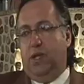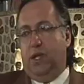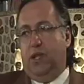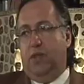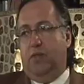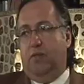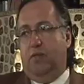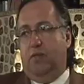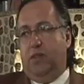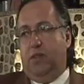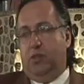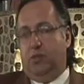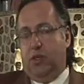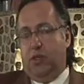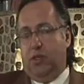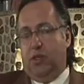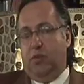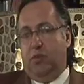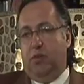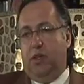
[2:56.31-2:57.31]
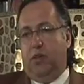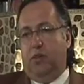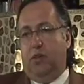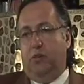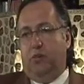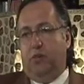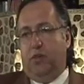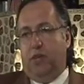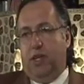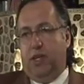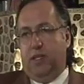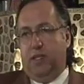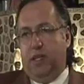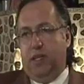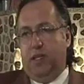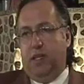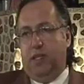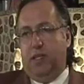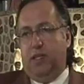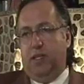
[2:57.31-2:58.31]
have a special menu for that
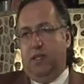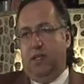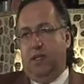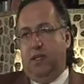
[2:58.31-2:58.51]
day,